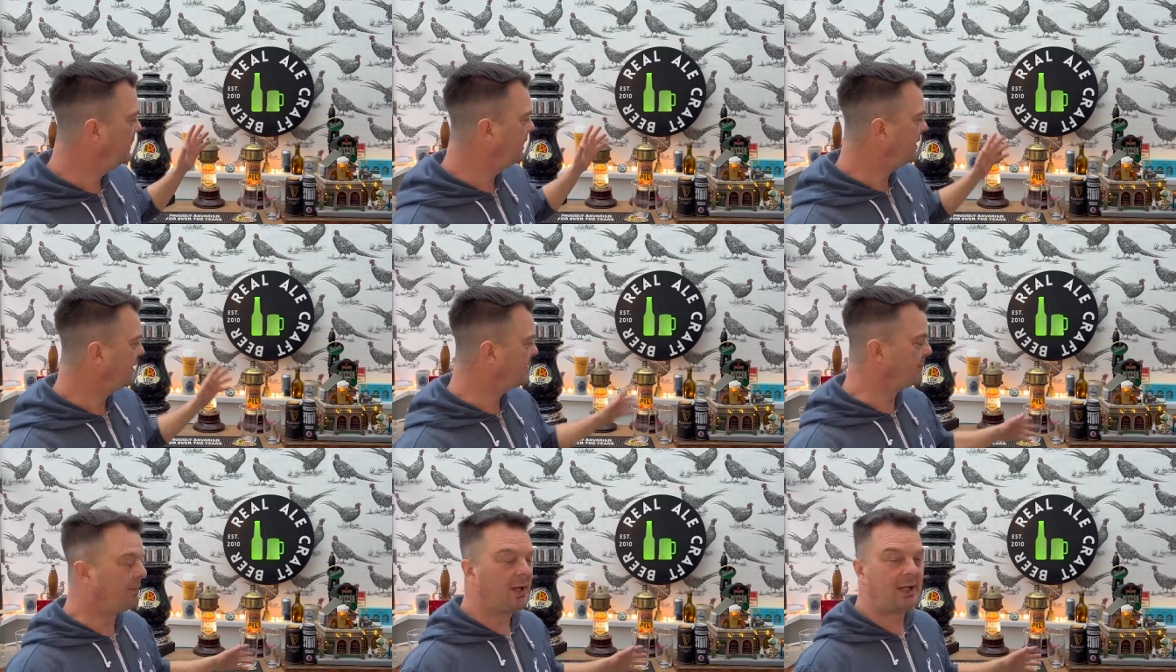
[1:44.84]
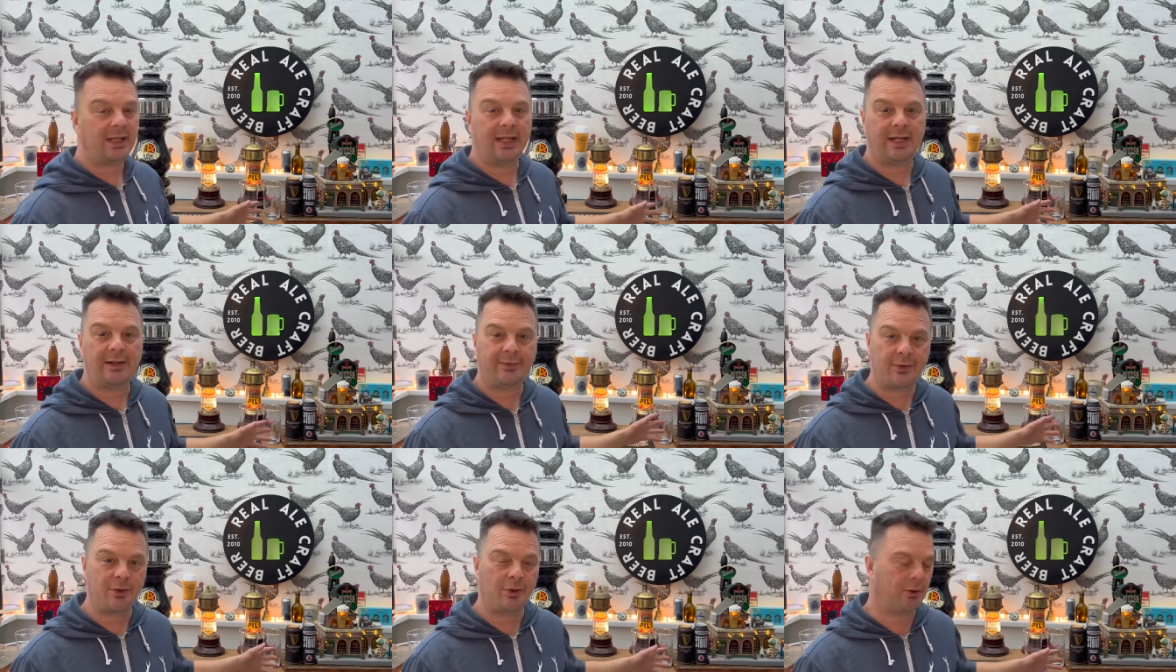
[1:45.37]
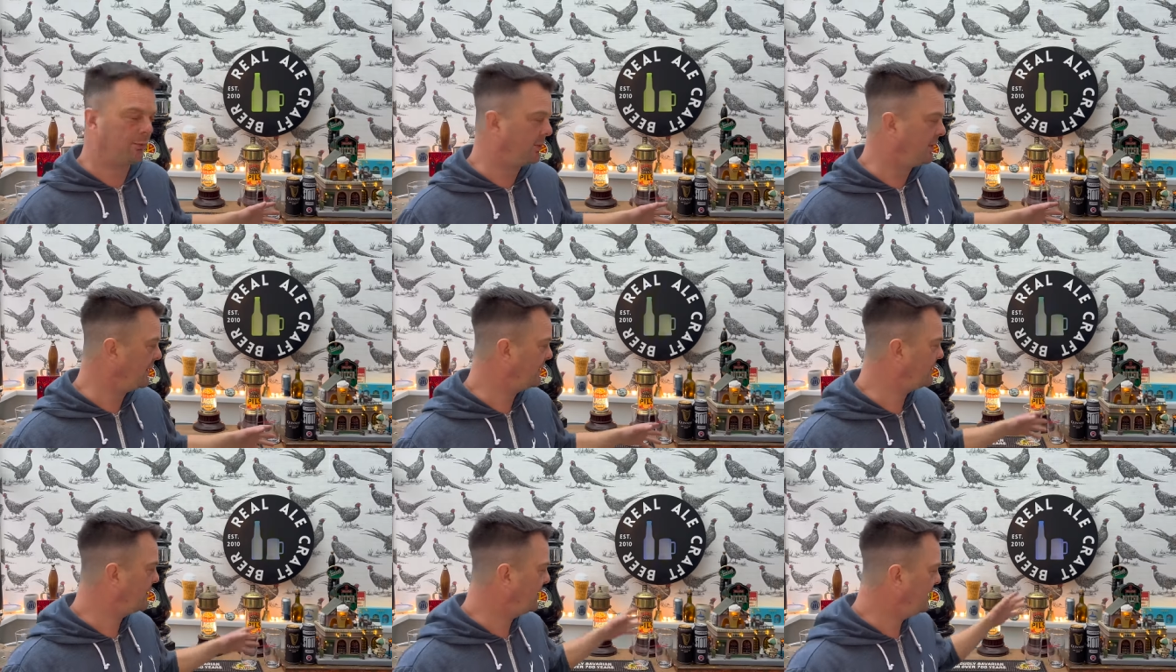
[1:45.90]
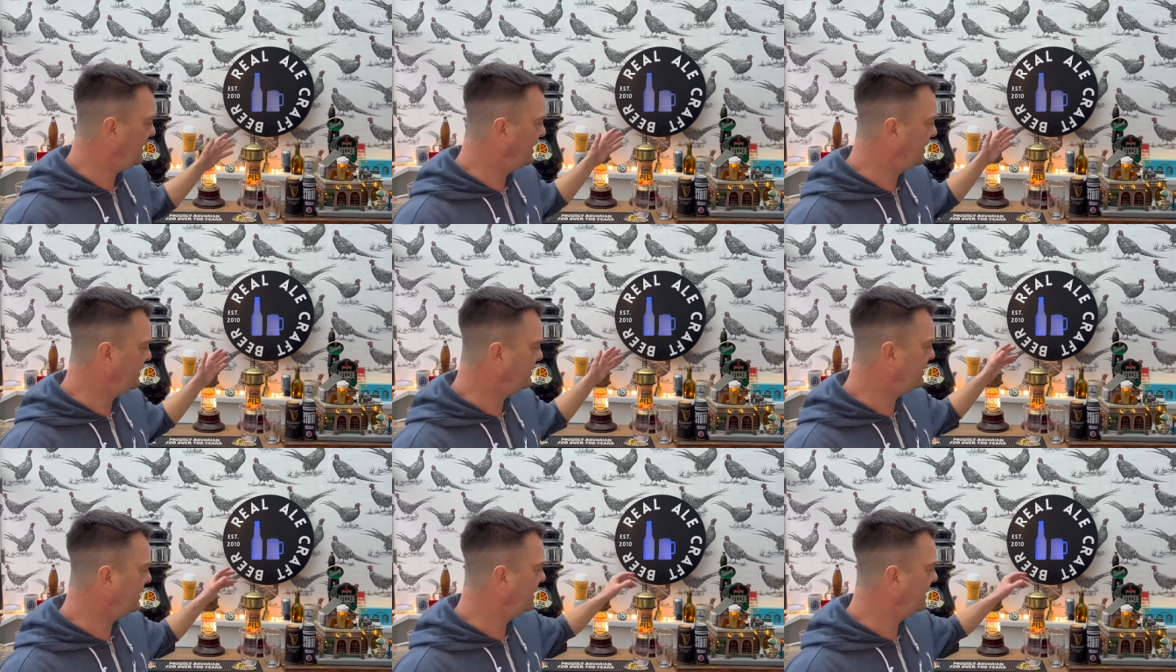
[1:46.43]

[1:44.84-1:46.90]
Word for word: To my left, your right, is